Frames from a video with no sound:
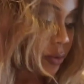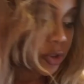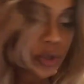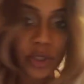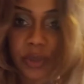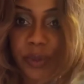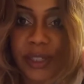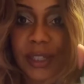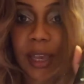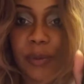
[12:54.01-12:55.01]
usually
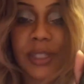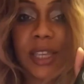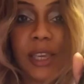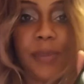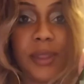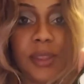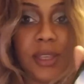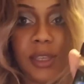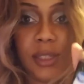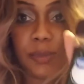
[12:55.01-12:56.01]
was I was keeping
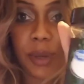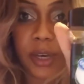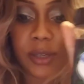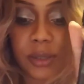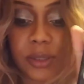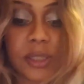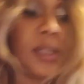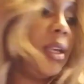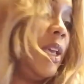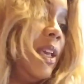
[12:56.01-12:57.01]
these bottles
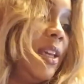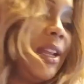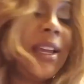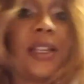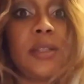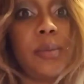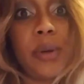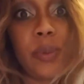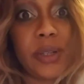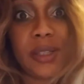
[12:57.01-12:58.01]
and I got to the
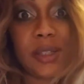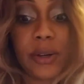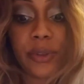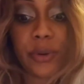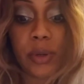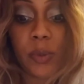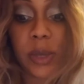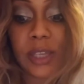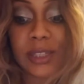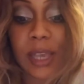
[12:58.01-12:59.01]
point where I just started throwing them
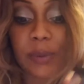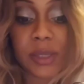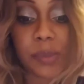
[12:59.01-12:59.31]
away because that was the